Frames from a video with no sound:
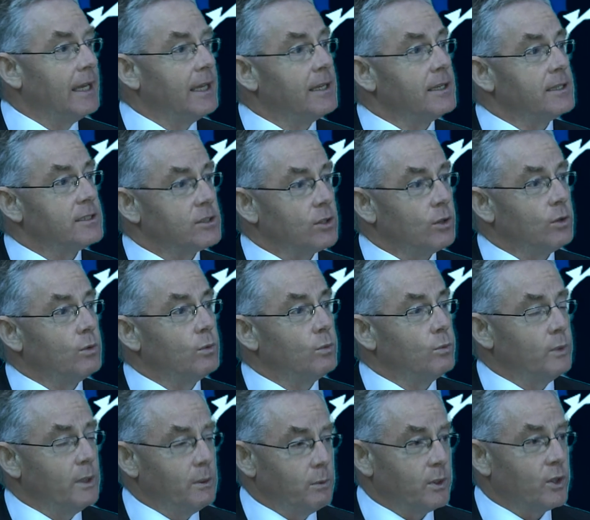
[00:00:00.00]
So
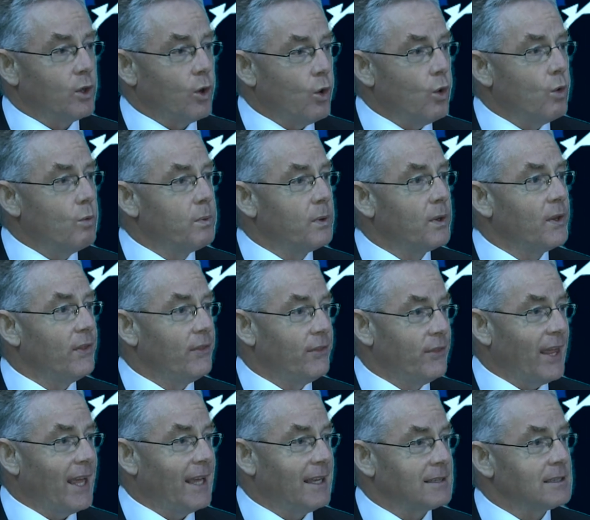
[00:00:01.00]
we would hope
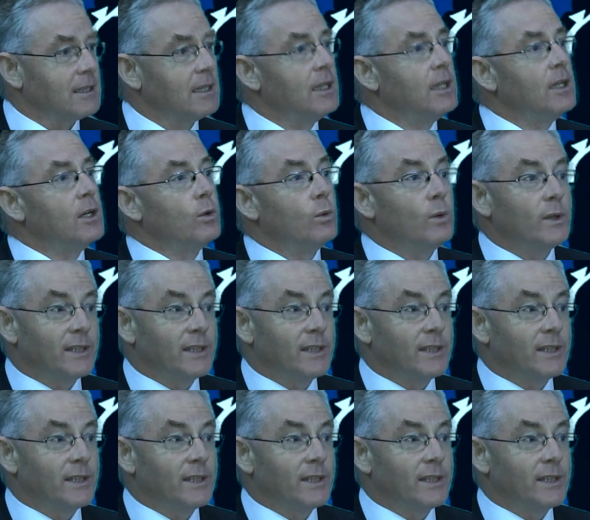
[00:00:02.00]
that with